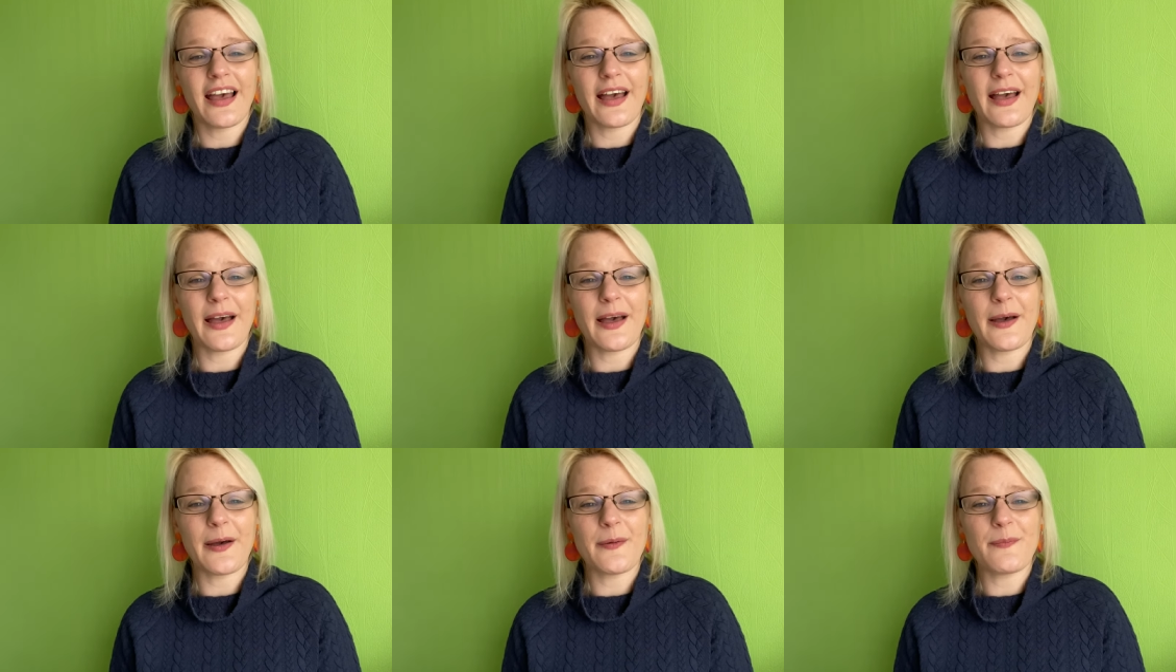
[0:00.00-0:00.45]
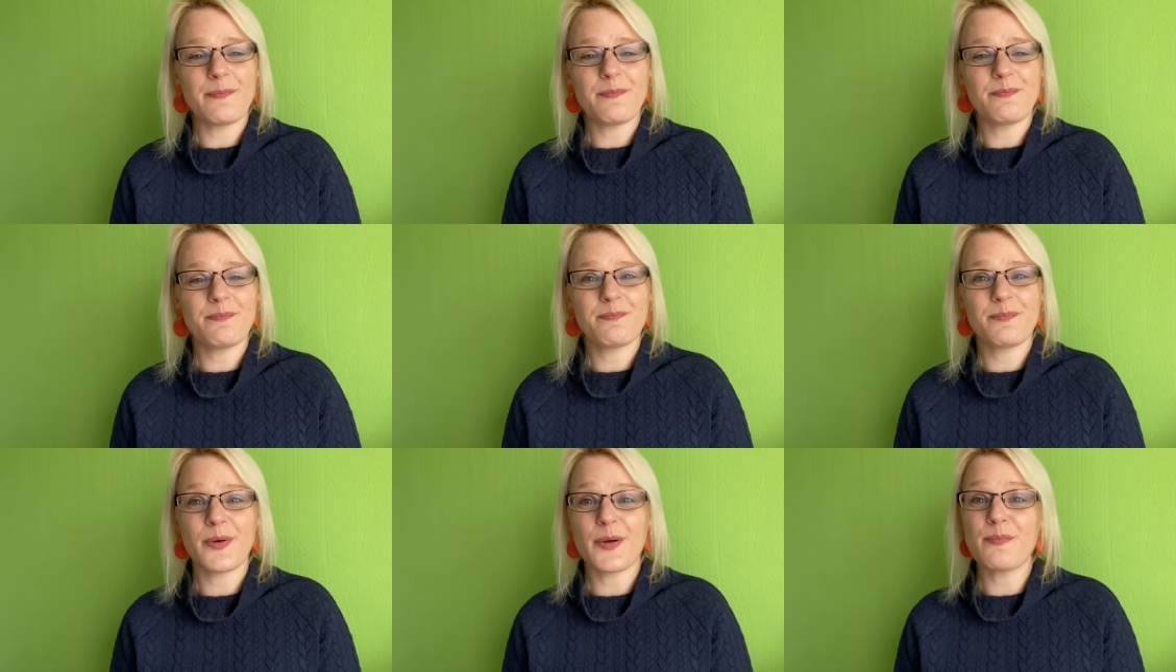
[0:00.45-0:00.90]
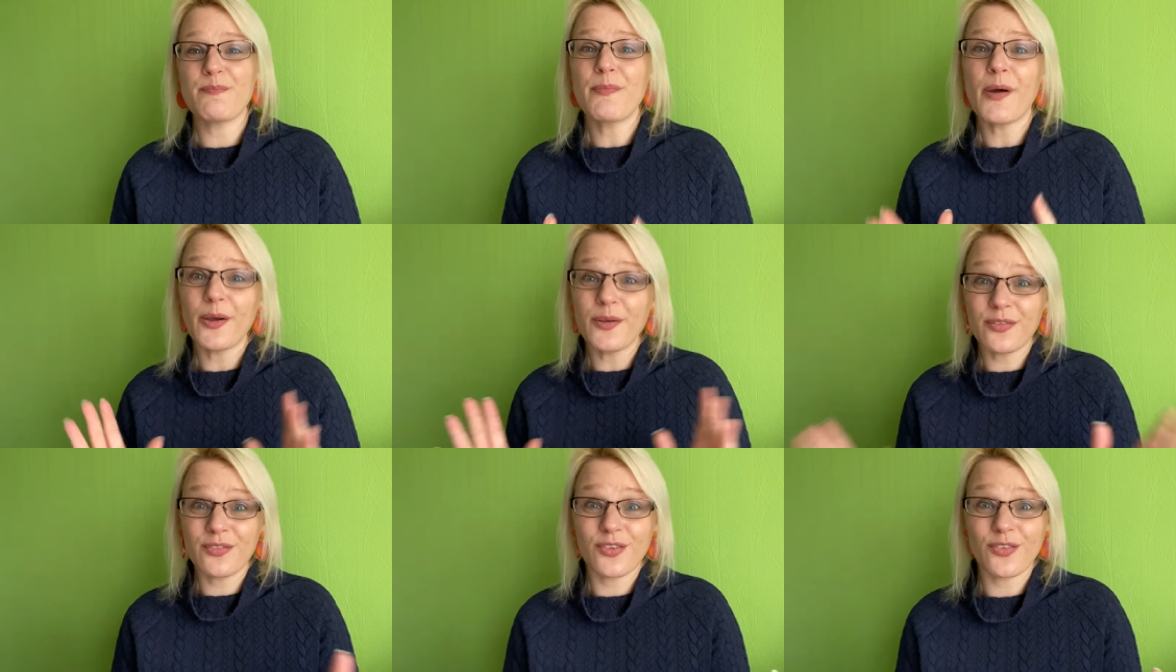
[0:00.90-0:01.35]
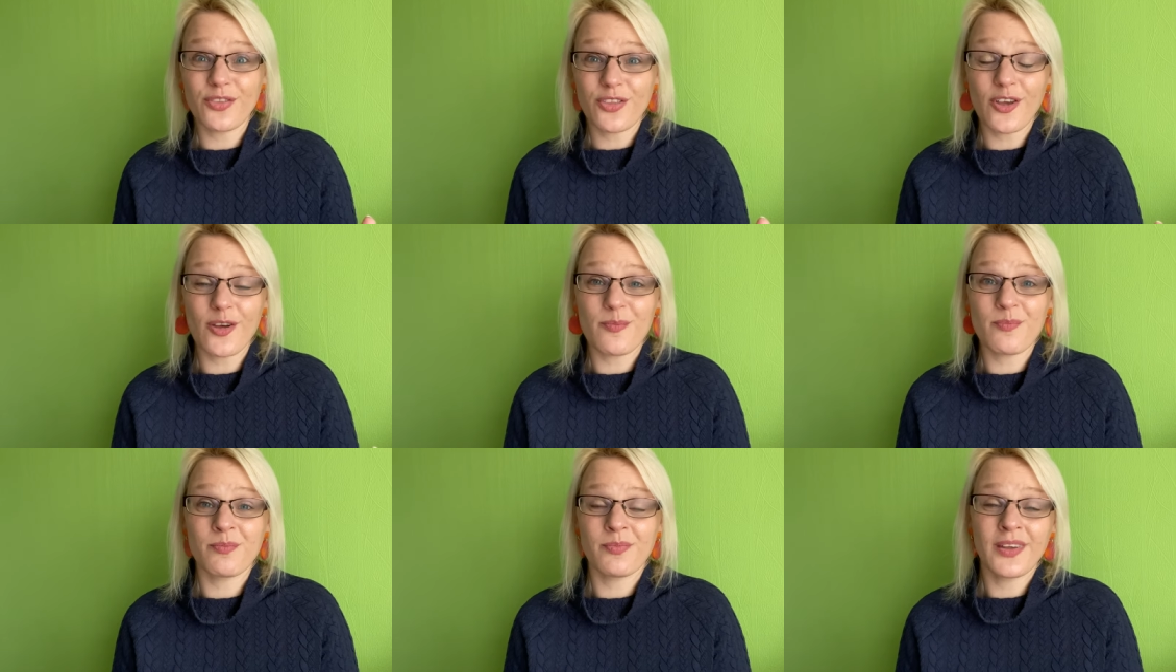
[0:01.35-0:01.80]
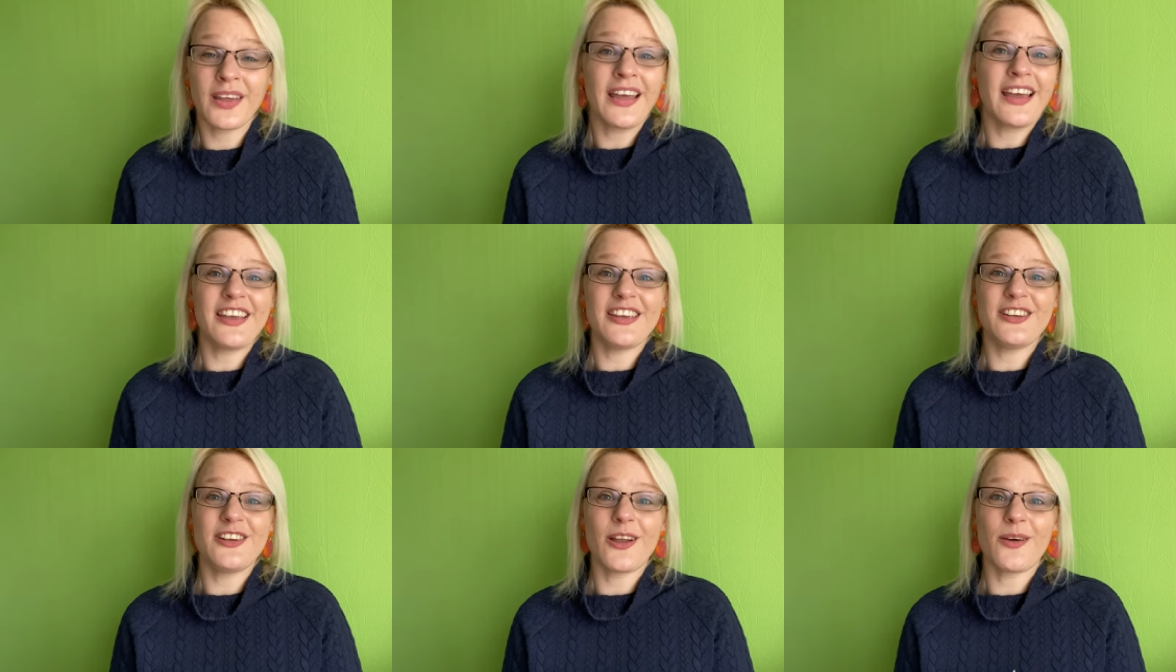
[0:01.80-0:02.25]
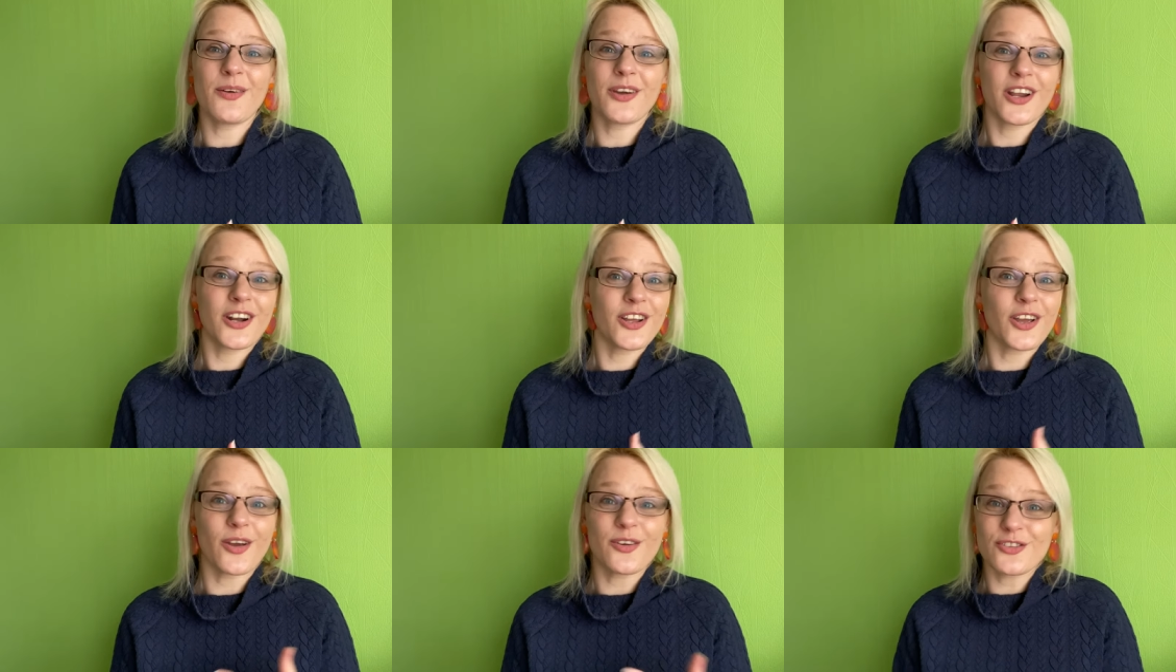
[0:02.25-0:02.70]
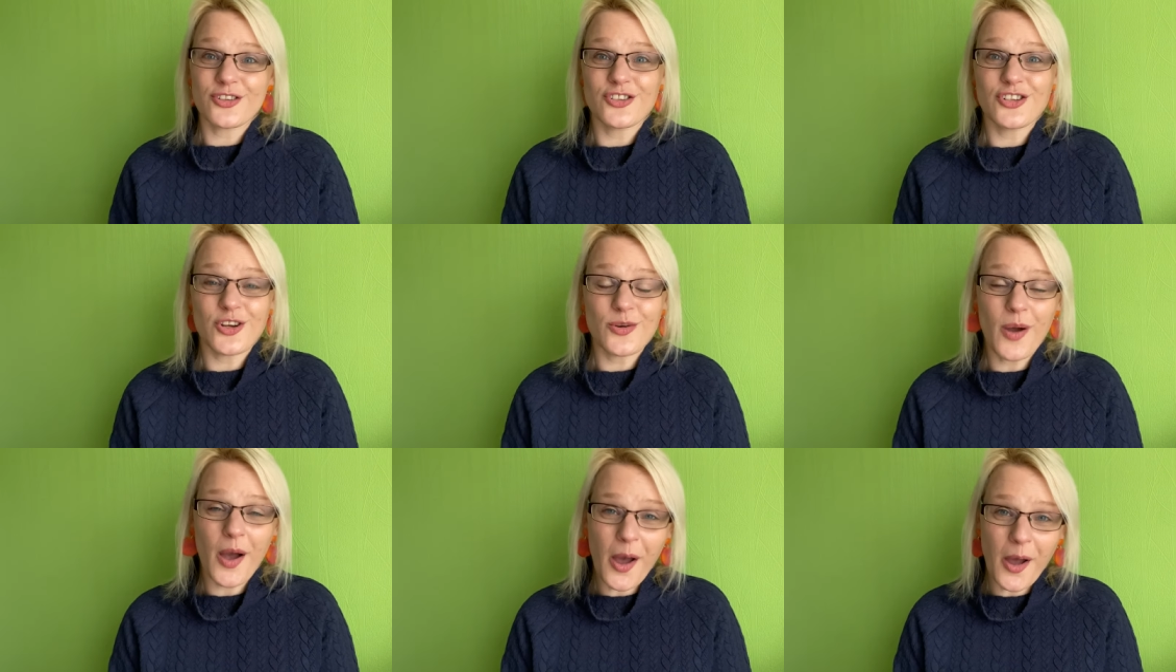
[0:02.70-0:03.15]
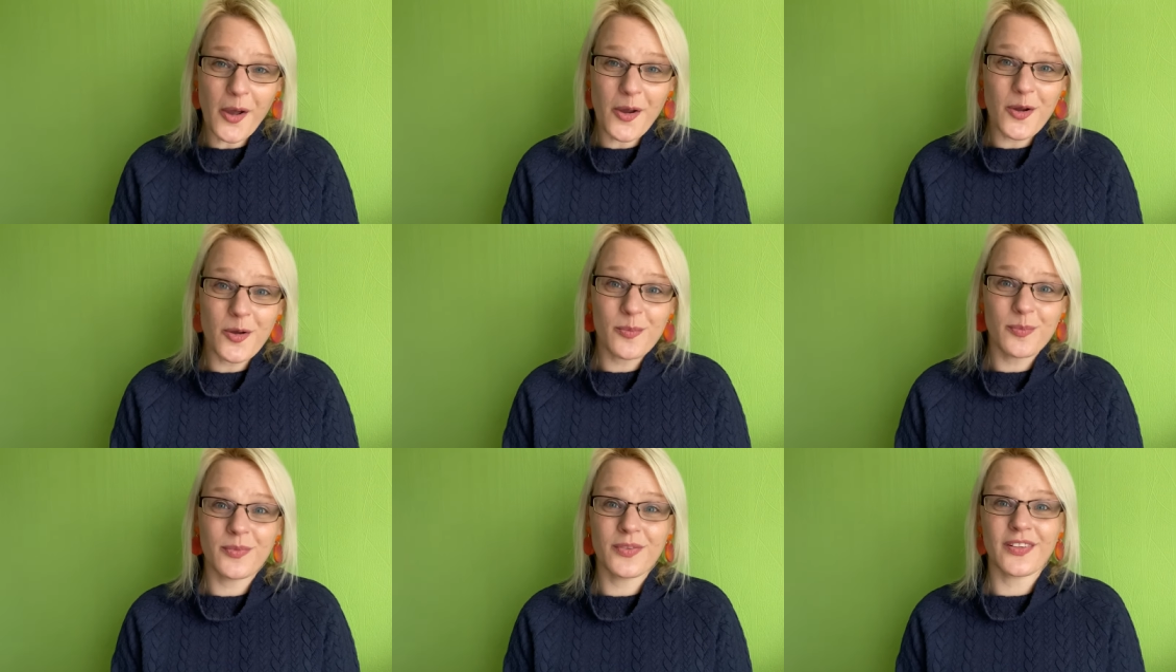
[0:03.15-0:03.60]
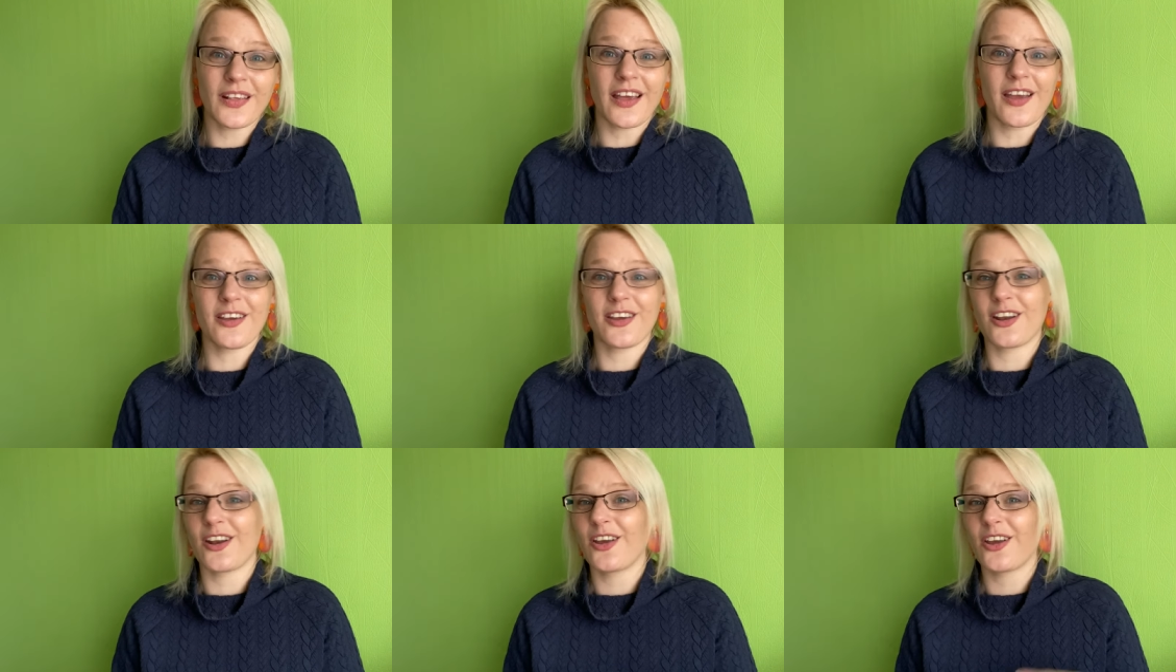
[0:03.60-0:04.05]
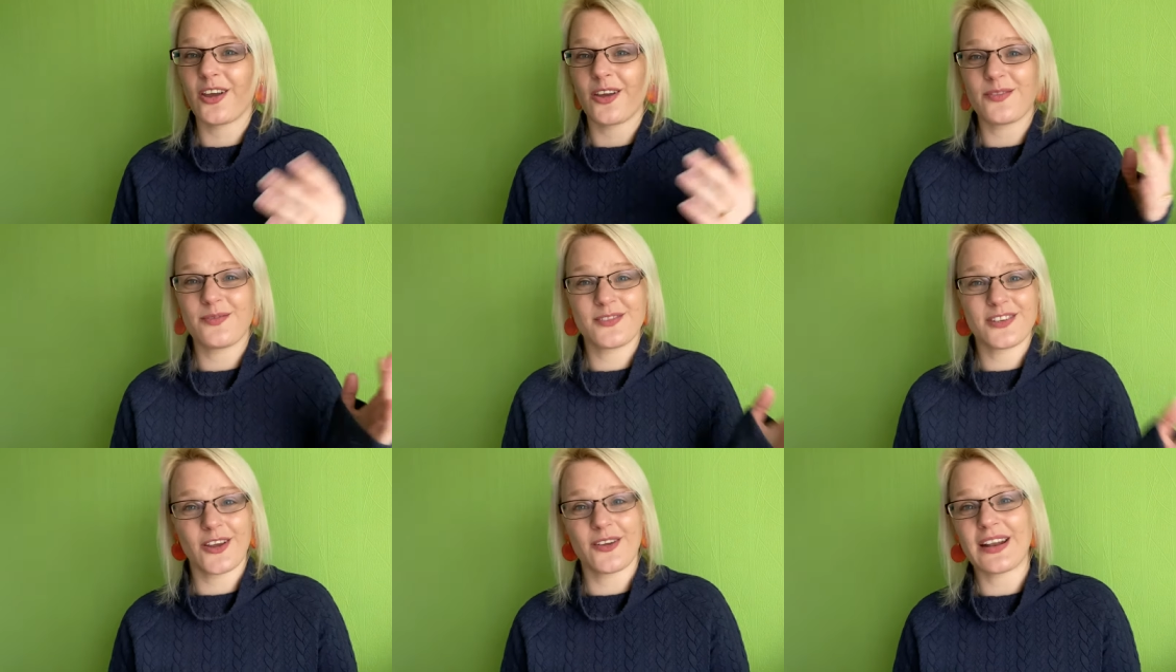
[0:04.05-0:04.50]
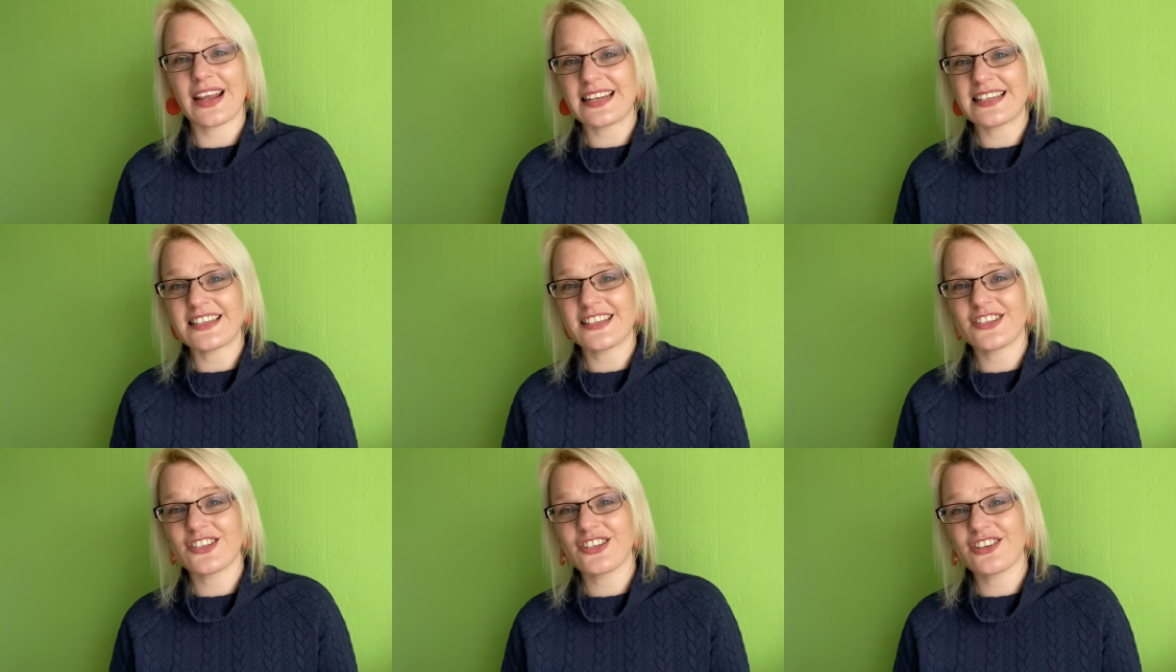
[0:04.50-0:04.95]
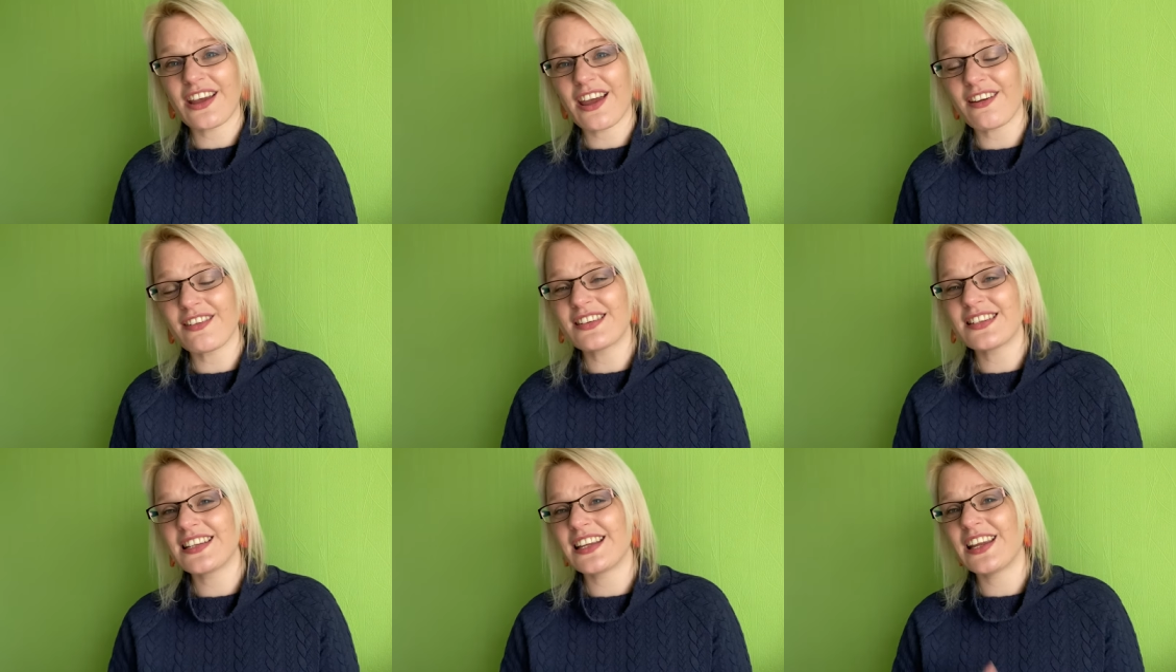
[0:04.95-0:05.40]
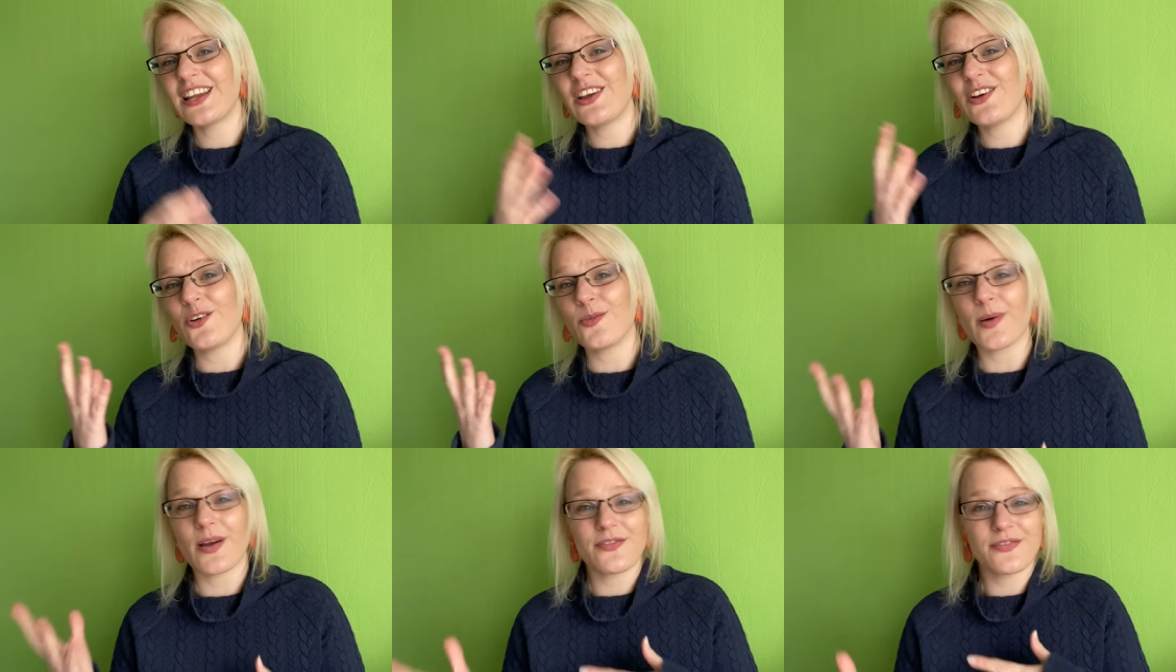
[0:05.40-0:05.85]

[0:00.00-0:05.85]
Um, but most of them, you know, are going to go to new homes, are going to go donated to charity or my